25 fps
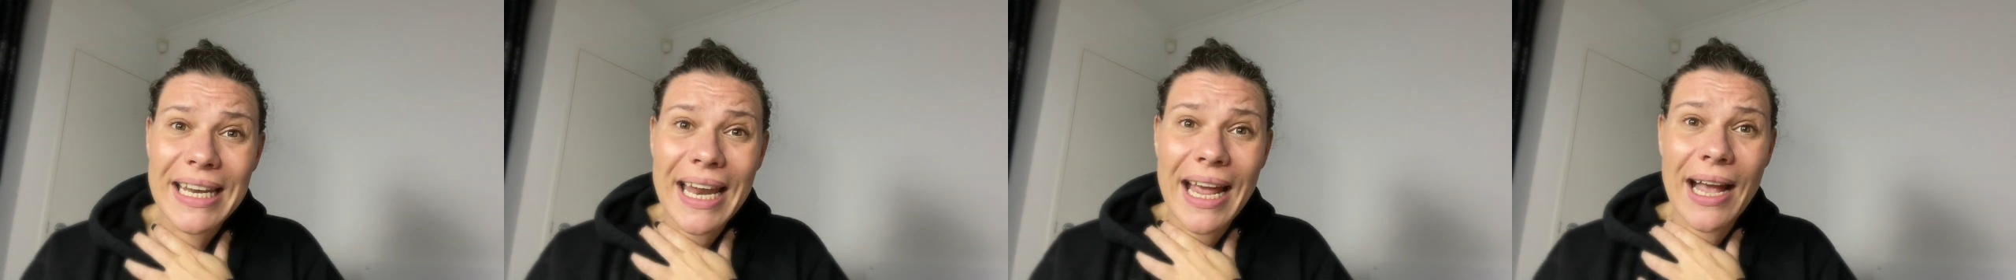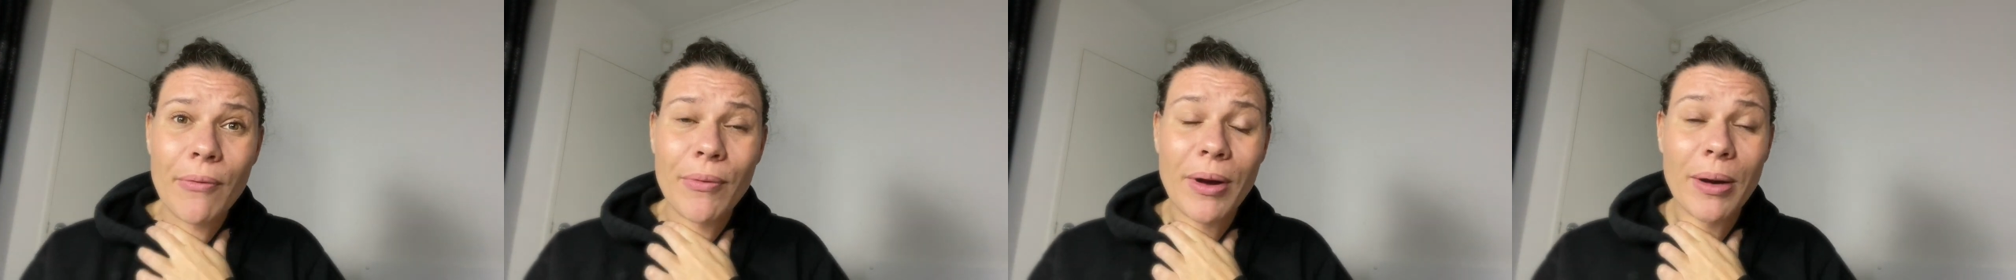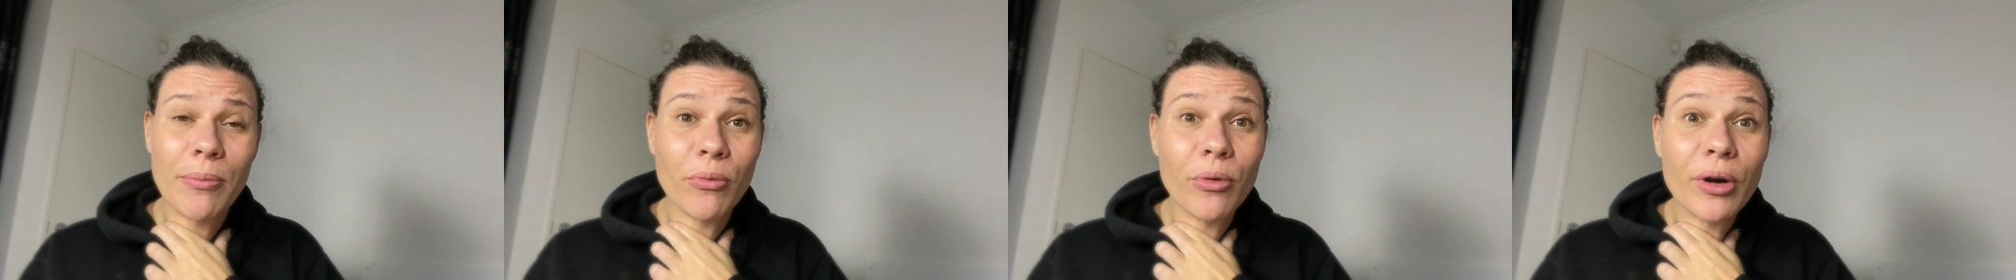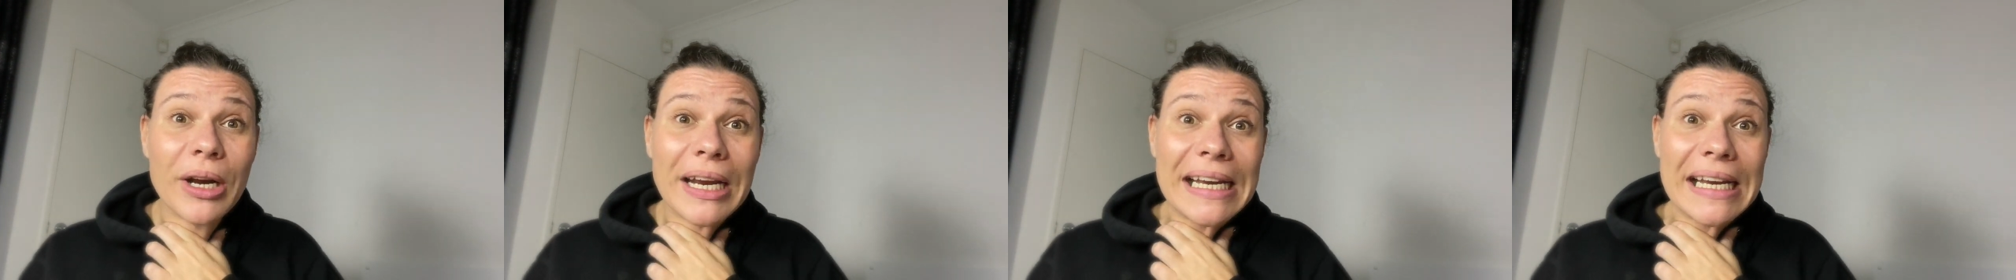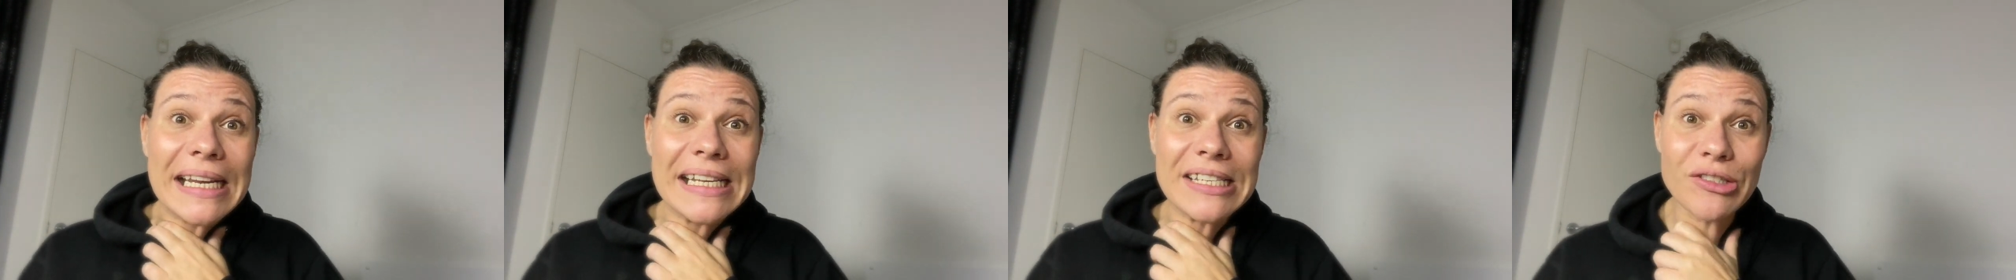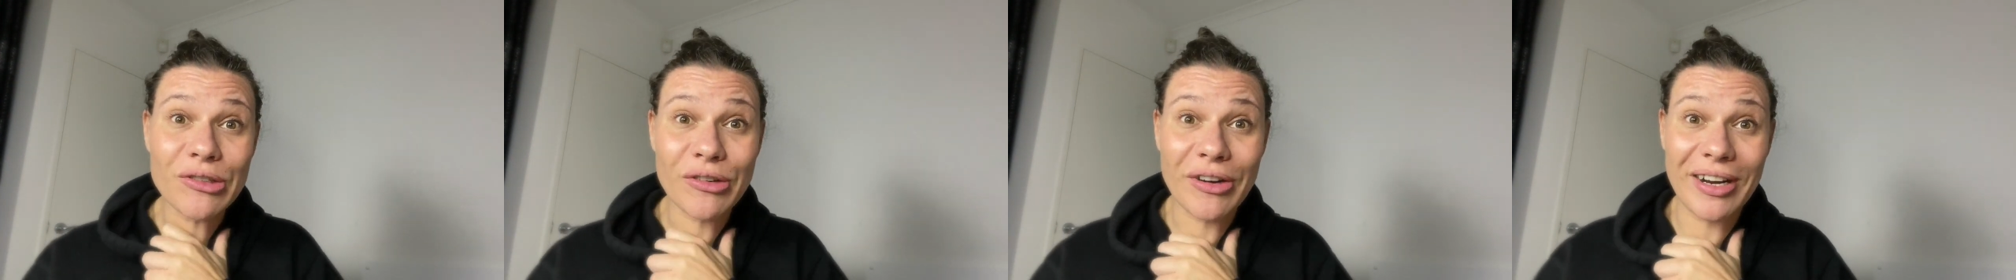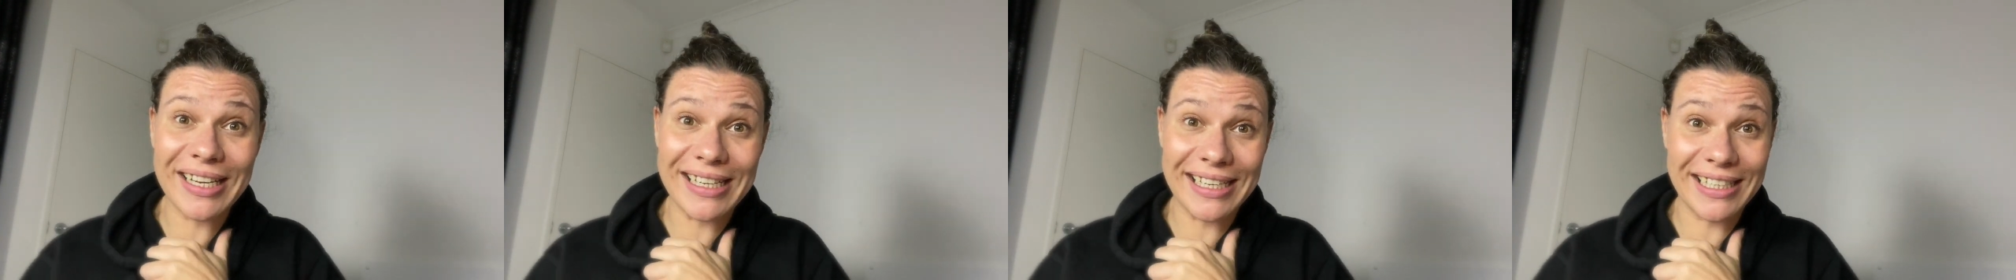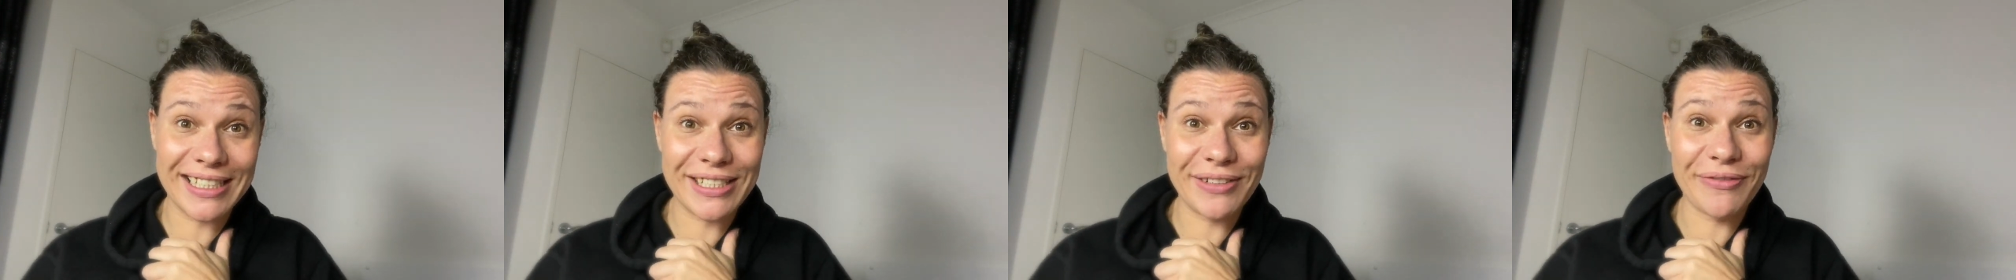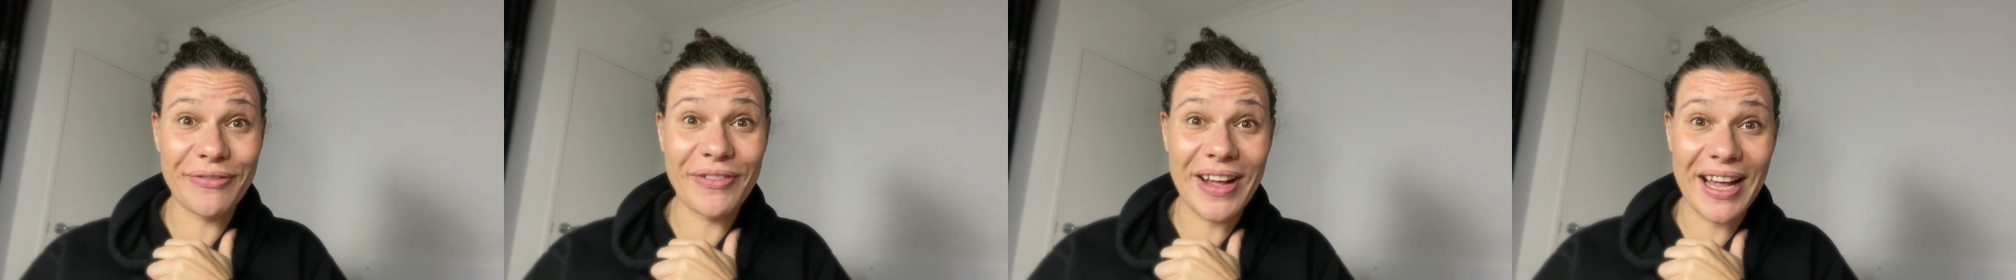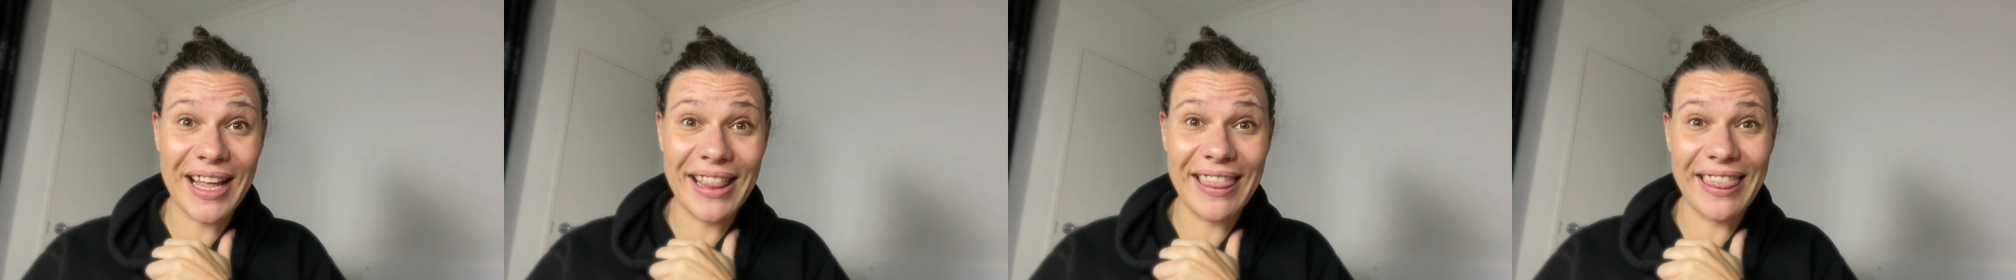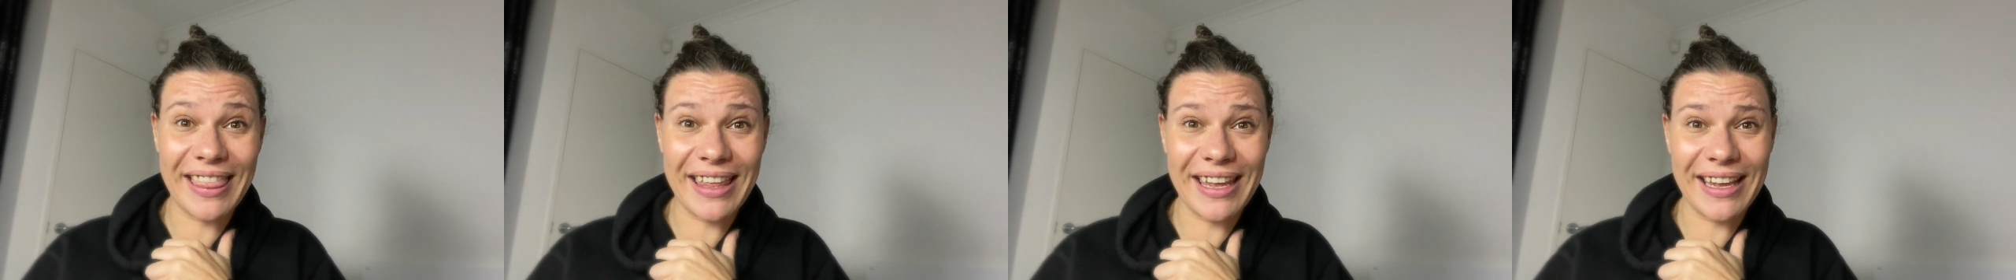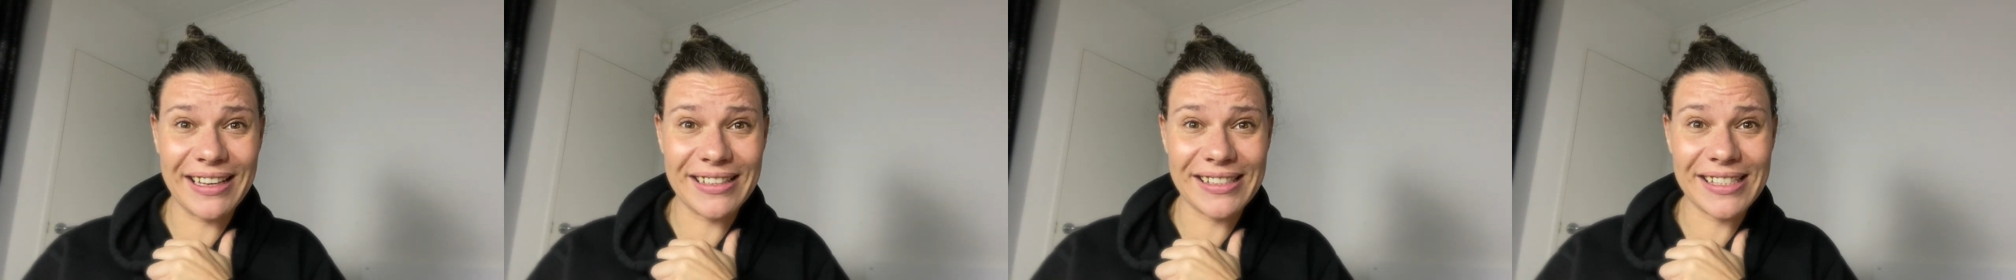now I'm really struggling to find
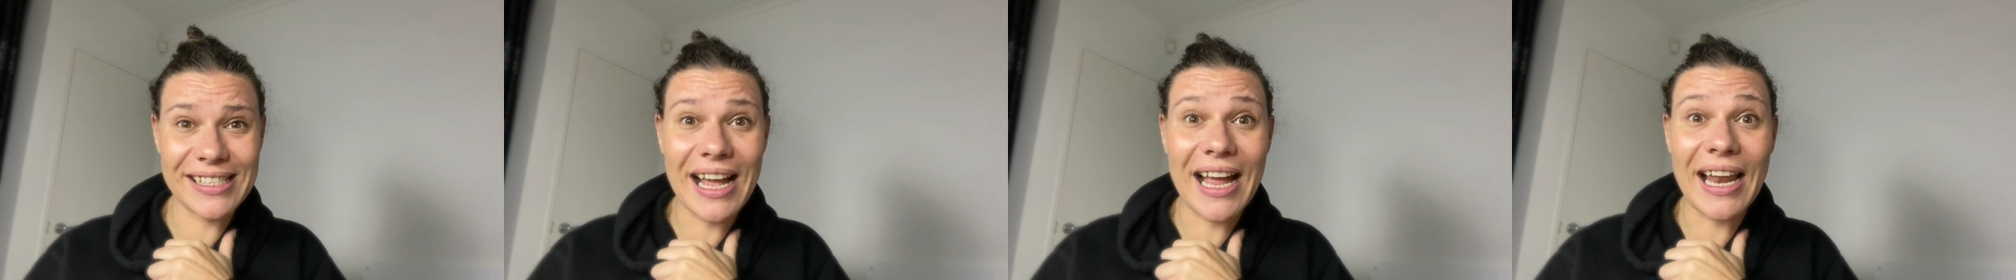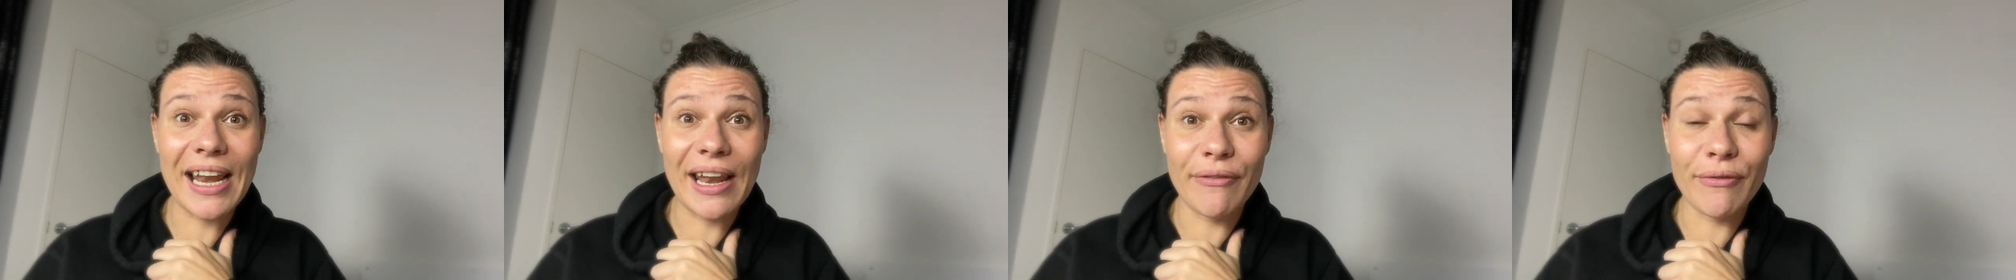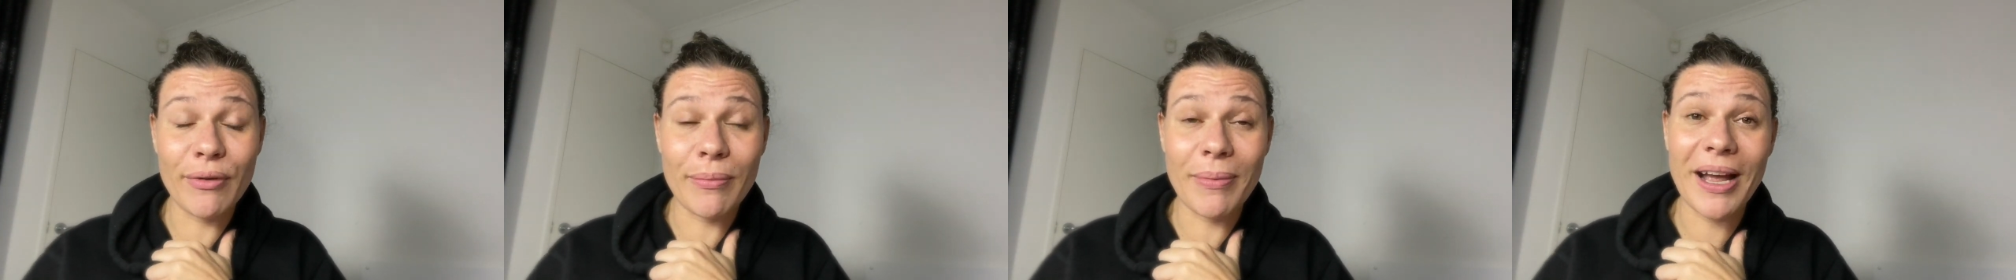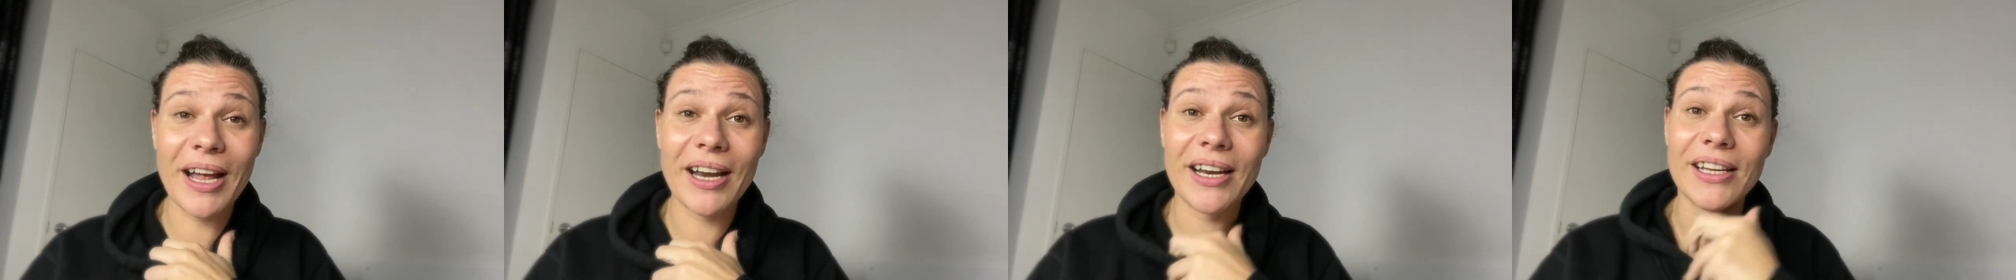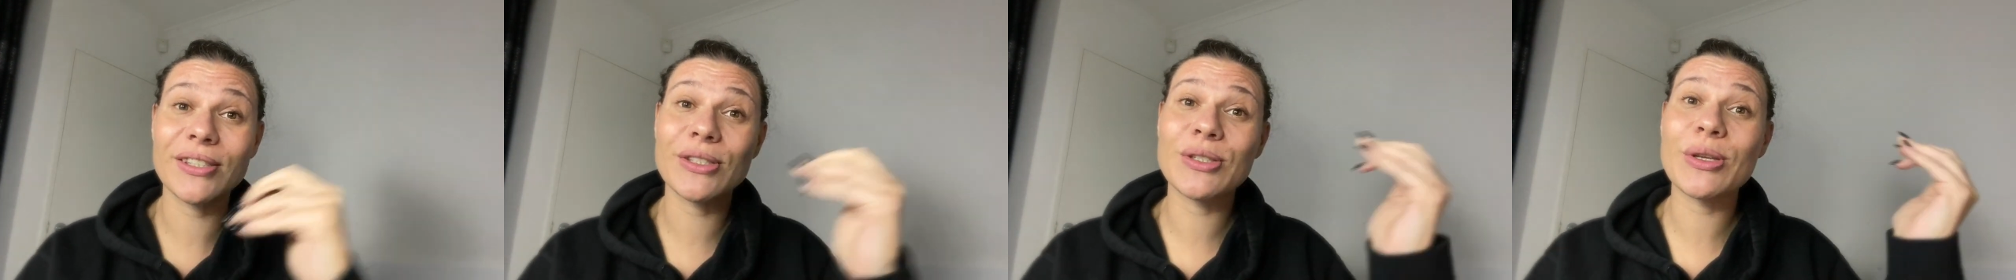things I love about it.